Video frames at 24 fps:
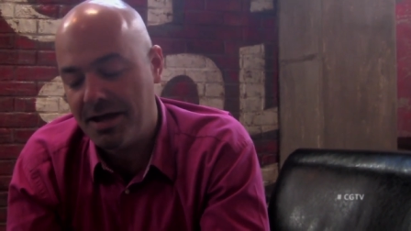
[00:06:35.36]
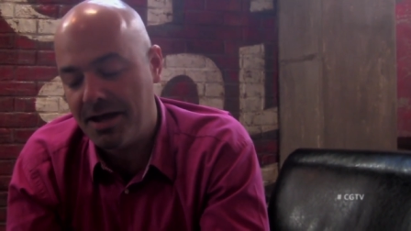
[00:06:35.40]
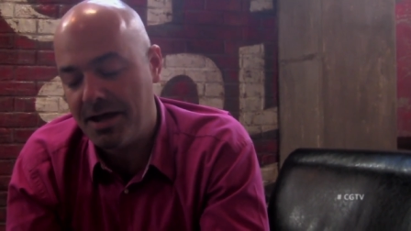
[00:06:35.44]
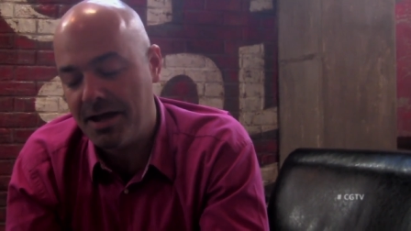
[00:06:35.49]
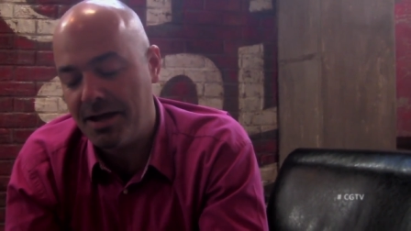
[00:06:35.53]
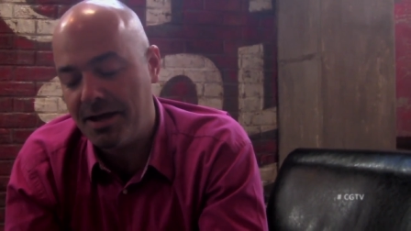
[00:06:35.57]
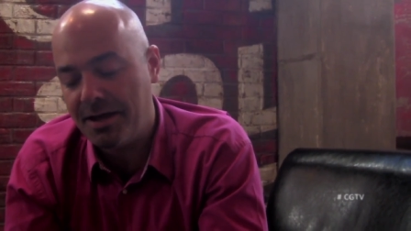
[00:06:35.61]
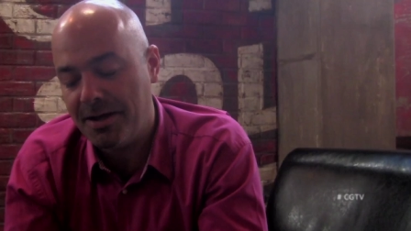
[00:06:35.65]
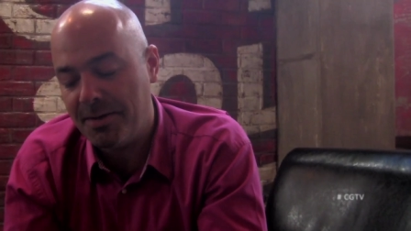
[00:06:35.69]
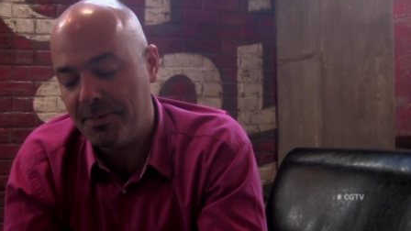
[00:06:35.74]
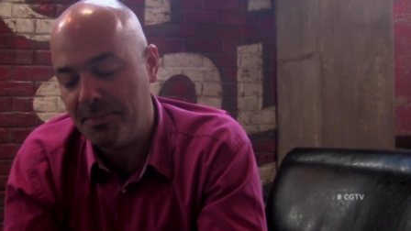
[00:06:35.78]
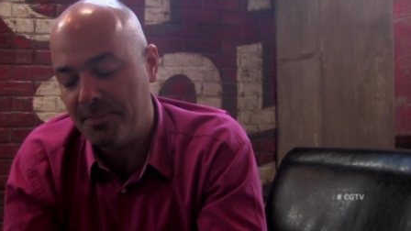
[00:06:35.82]

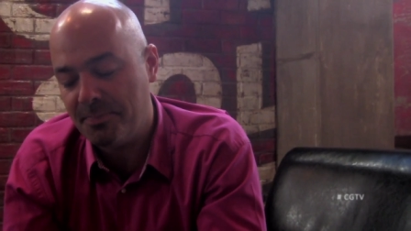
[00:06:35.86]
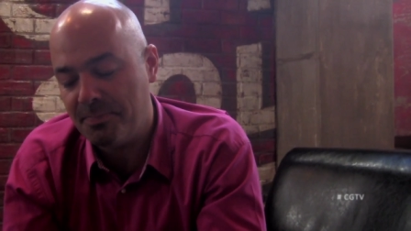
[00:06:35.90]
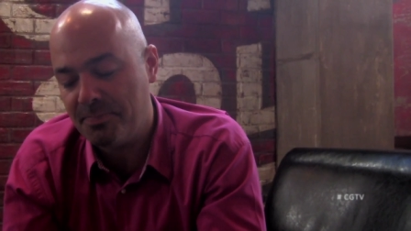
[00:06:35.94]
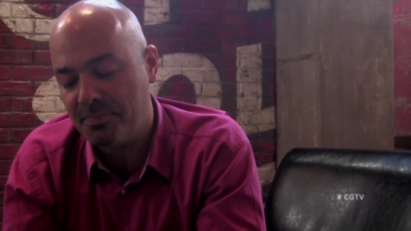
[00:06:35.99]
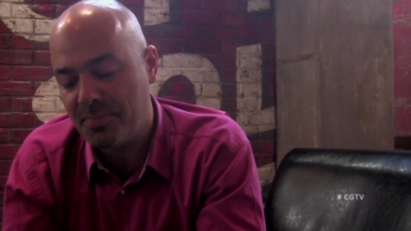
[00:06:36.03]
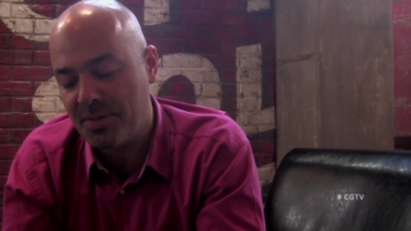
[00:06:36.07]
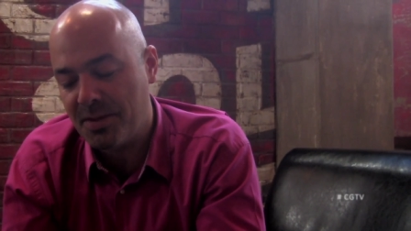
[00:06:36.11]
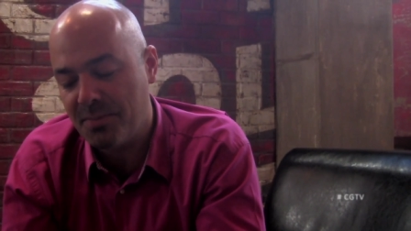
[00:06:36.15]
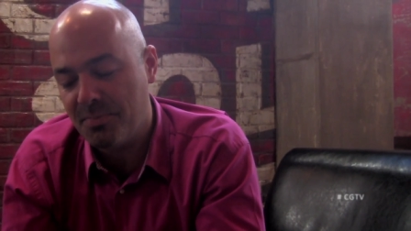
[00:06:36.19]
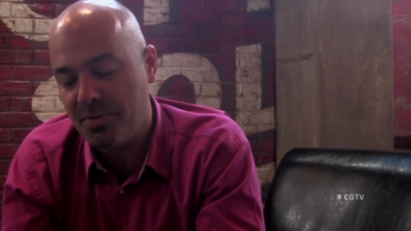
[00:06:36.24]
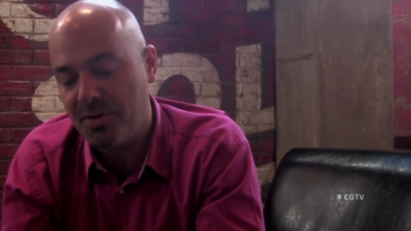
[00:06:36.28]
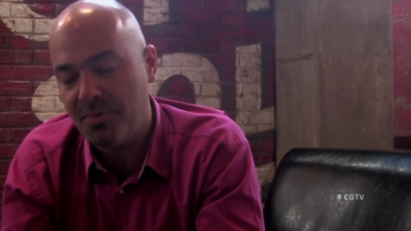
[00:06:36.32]
Um,
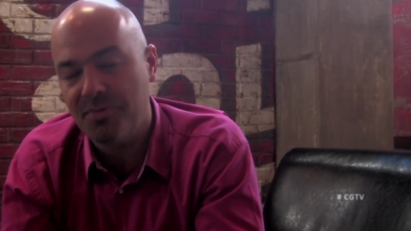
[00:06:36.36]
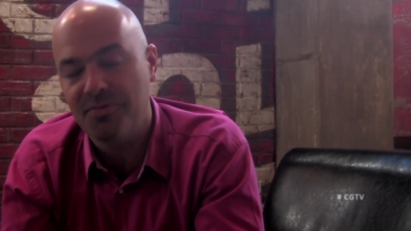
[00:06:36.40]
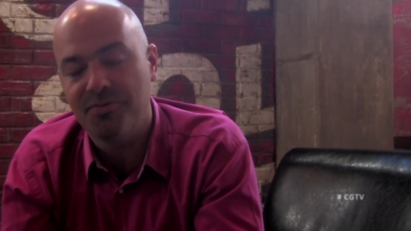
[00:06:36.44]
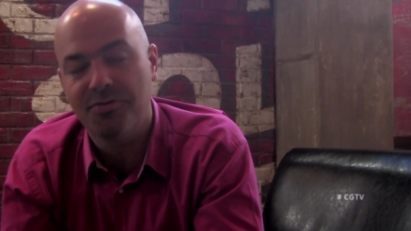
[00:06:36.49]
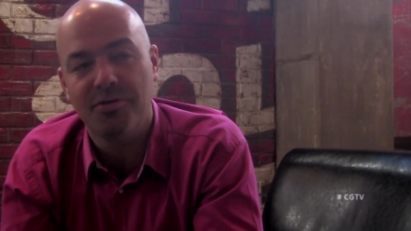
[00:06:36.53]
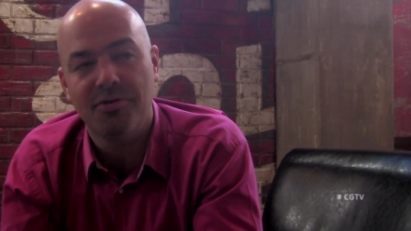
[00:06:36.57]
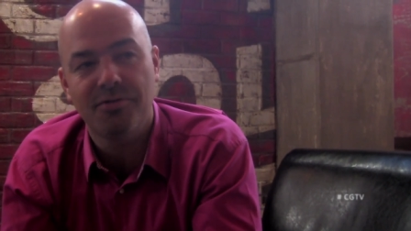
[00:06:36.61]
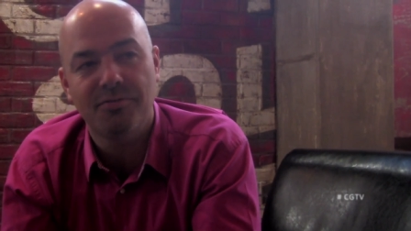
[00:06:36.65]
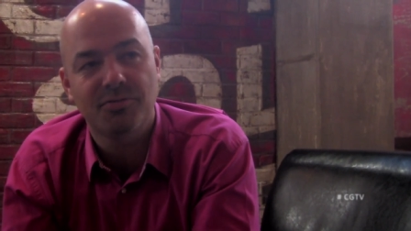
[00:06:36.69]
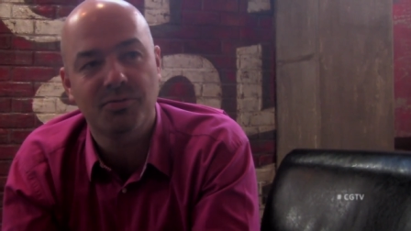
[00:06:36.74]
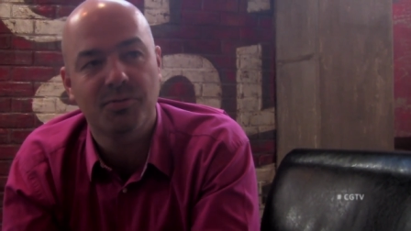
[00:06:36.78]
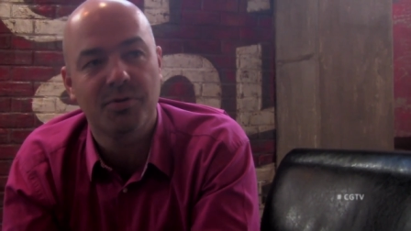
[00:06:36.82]
but we
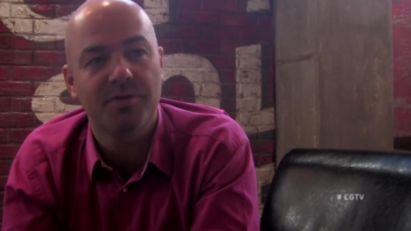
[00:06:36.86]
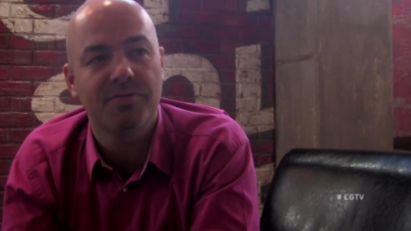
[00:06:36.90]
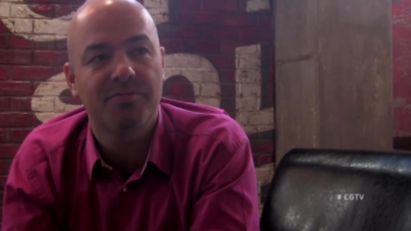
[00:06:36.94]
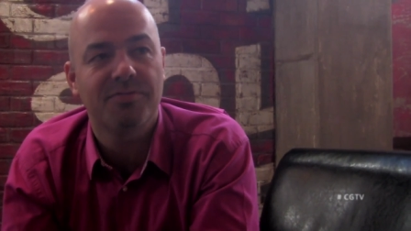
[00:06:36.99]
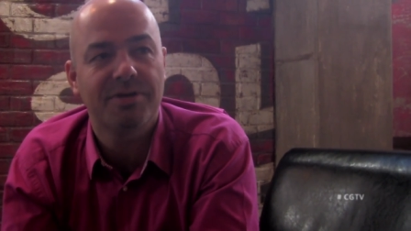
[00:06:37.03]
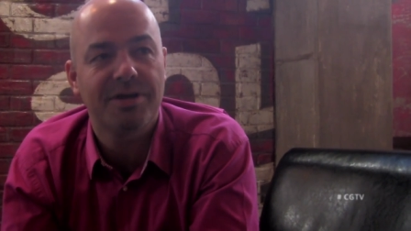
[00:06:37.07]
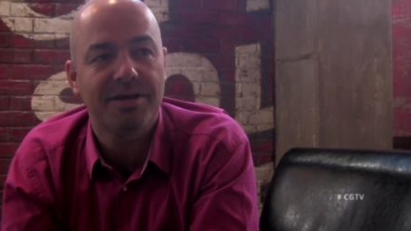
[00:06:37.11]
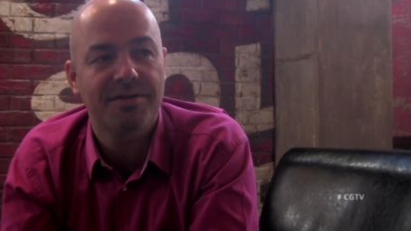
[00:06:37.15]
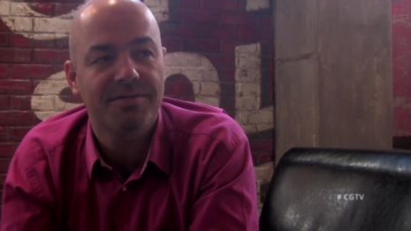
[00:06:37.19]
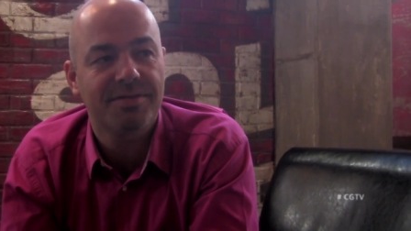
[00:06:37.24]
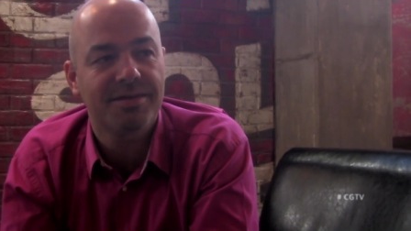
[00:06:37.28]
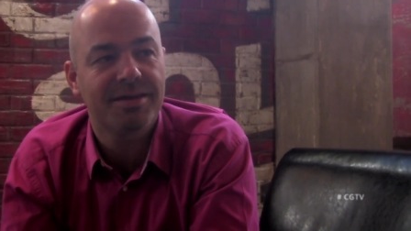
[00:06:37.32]
drove
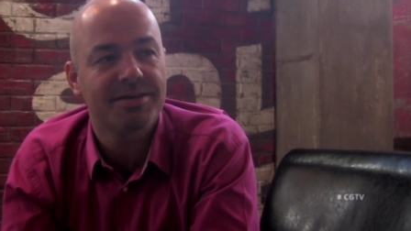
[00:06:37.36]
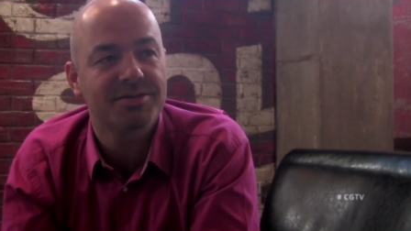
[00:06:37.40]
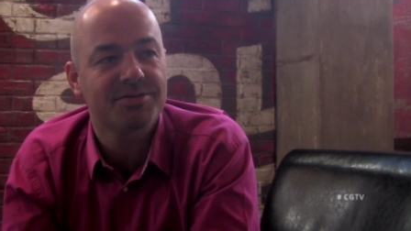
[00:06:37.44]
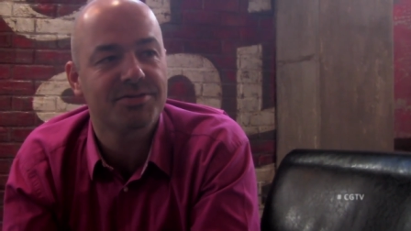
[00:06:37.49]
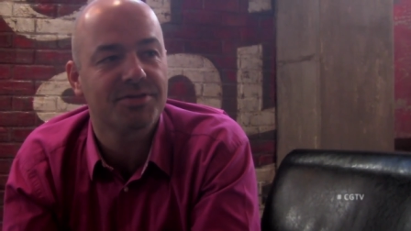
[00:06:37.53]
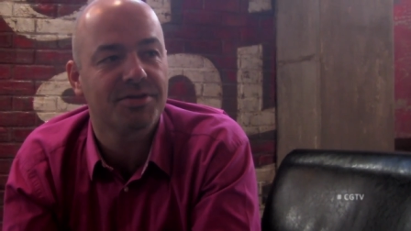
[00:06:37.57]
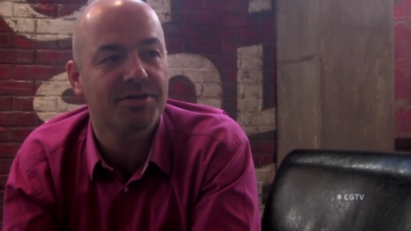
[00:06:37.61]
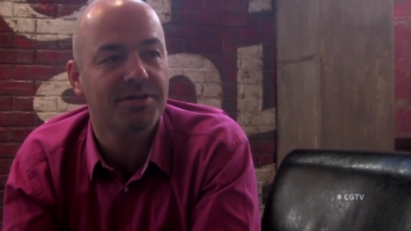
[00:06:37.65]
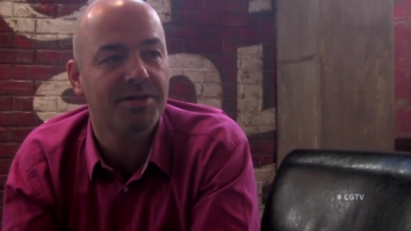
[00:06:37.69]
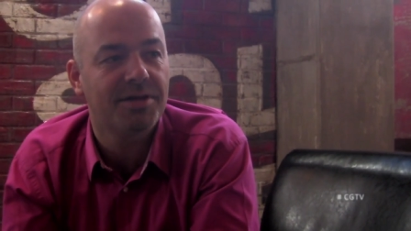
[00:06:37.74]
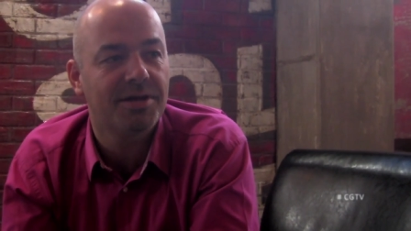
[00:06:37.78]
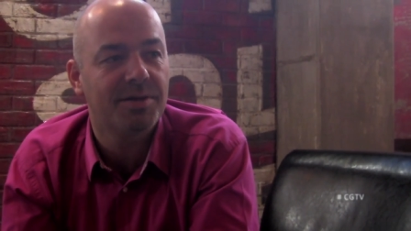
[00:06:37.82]

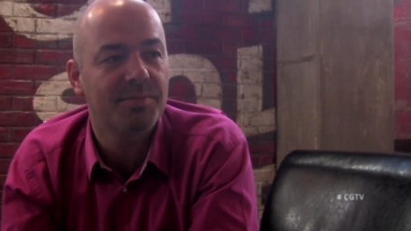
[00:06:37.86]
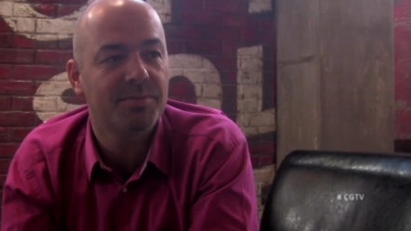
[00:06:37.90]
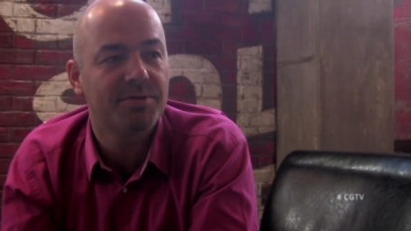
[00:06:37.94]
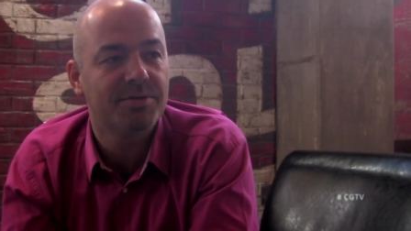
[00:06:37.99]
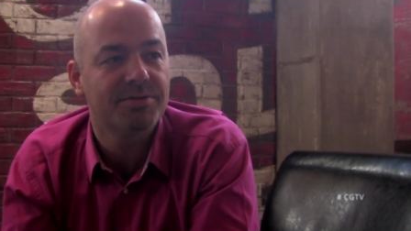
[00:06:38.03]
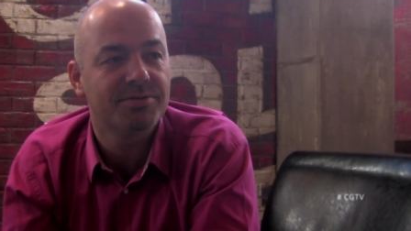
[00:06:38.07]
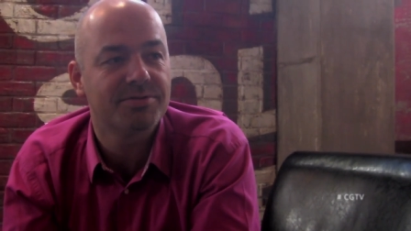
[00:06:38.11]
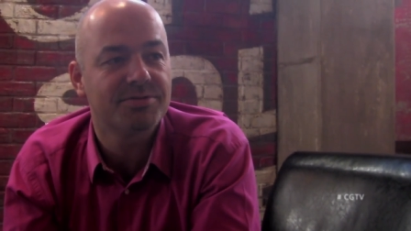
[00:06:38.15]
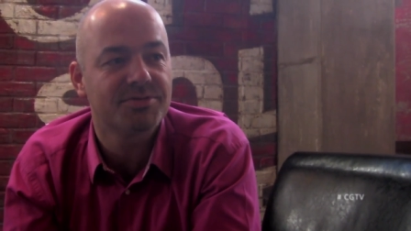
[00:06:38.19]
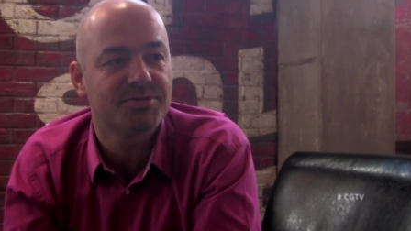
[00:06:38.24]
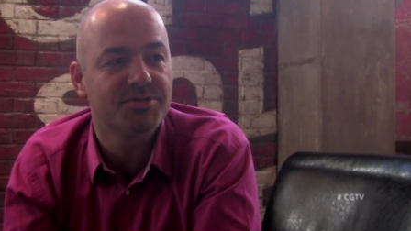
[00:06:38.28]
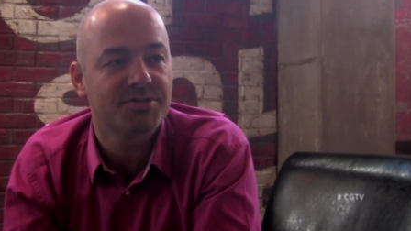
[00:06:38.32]
25,000
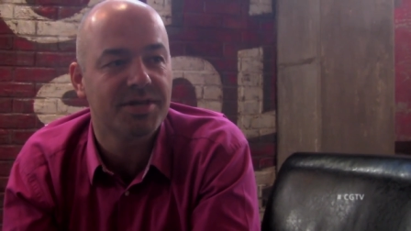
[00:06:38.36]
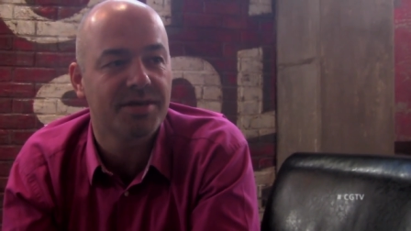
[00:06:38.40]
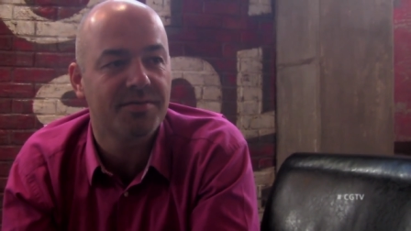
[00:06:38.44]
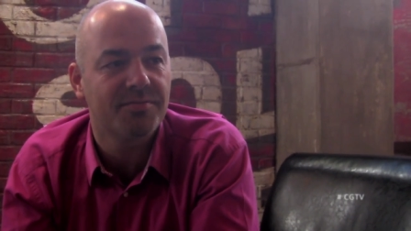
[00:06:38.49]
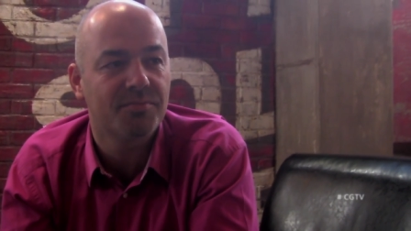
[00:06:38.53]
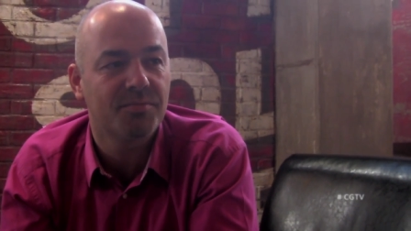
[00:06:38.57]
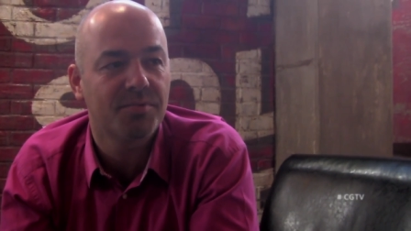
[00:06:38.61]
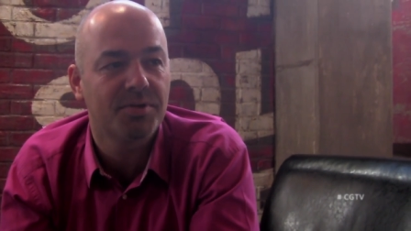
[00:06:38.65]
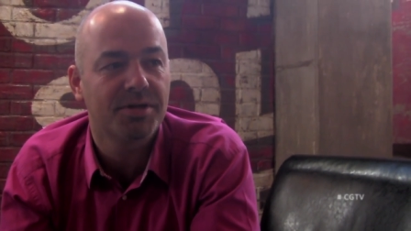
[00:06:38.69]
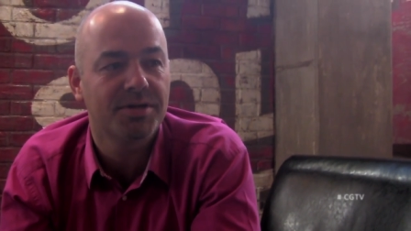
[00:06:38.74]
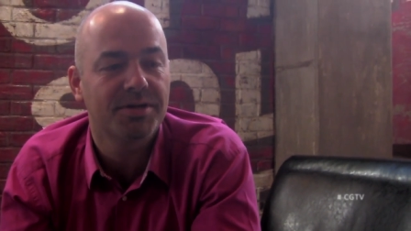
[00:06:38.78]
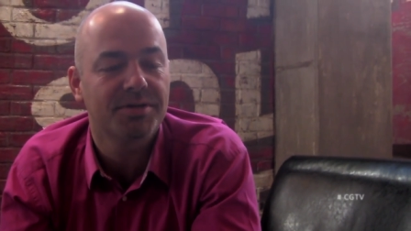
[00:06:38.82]
kilometers in
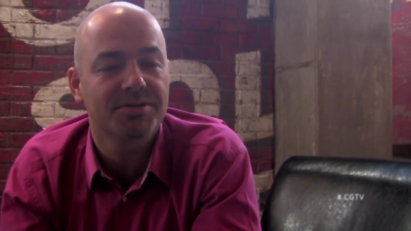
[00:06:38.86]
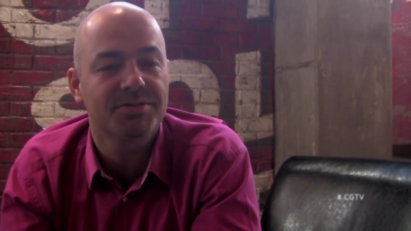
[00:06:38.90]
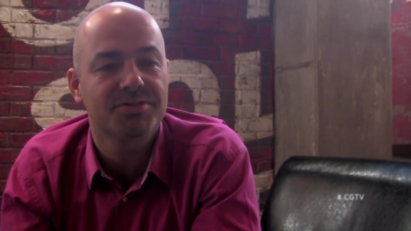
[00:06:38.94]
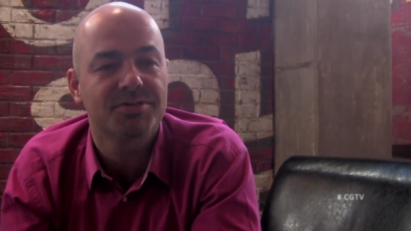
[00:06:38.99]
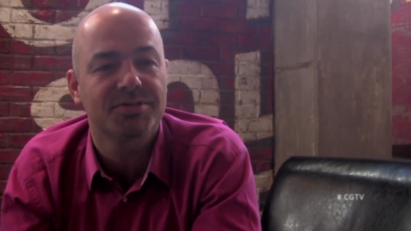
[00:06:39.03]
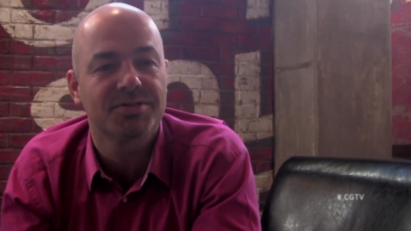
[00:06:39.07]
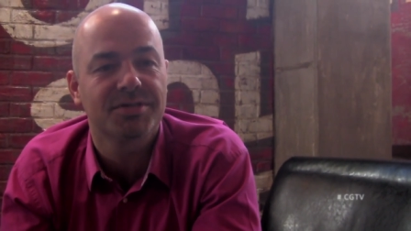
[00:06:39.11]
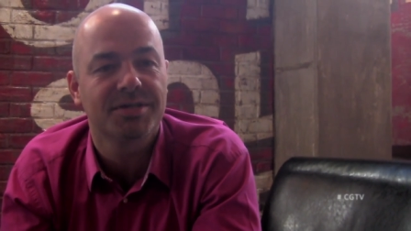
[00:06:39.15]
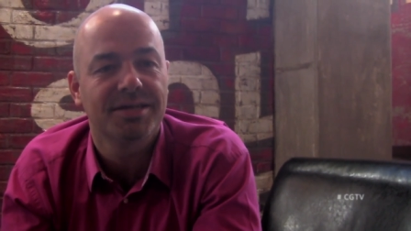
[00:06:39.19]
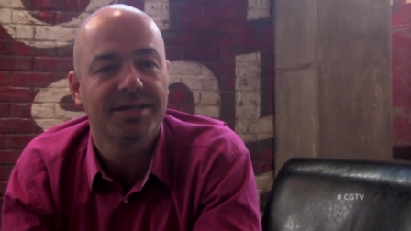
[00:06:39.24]
seven weeks.